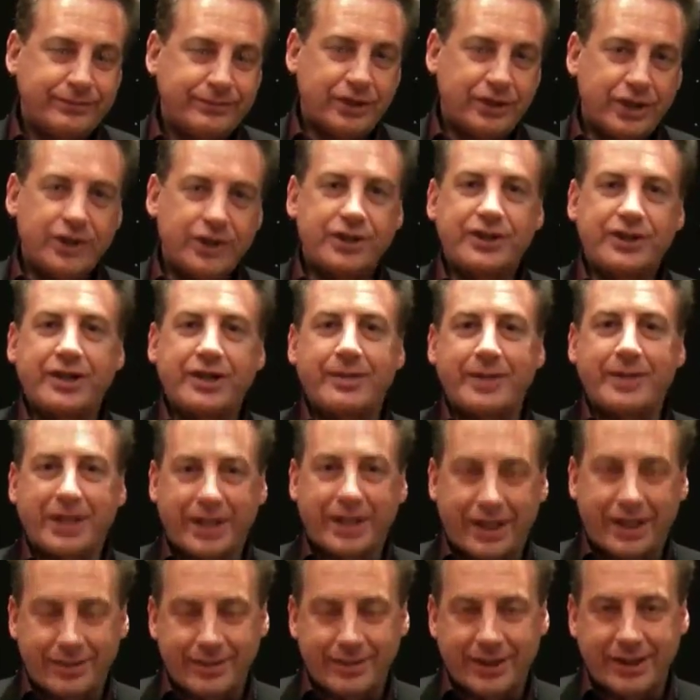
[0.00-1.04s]
You just saved me a
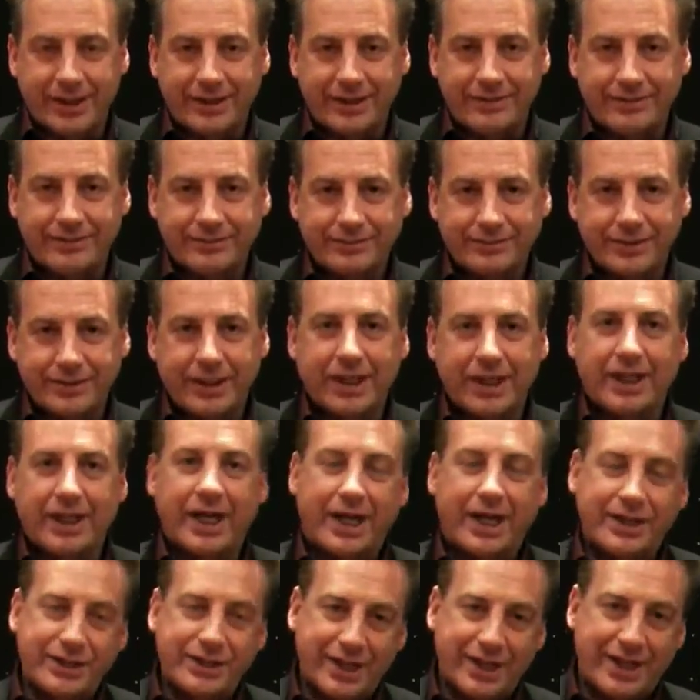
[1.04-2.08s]
lot of money and a lot
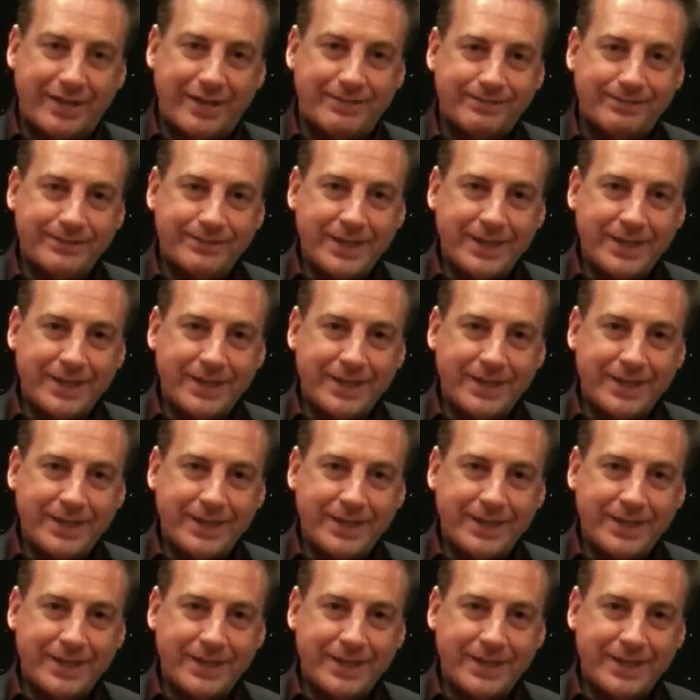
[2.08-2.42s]
of time.